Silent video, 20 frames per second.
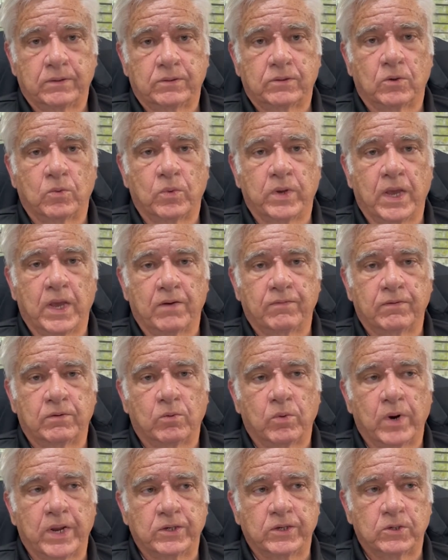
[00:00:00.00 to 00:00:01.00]
So we have an
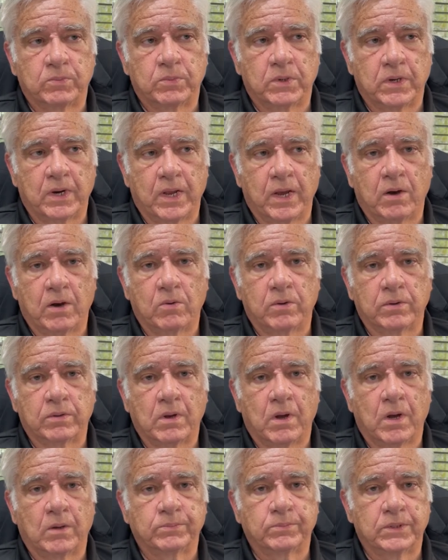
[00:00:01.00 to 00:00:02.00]
arrangement now with
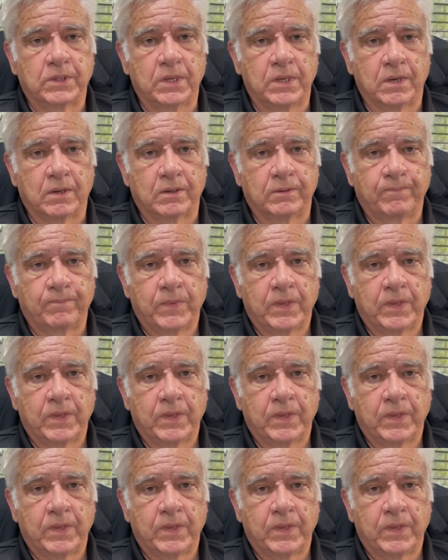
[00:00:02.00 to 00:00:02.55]
CompTIA,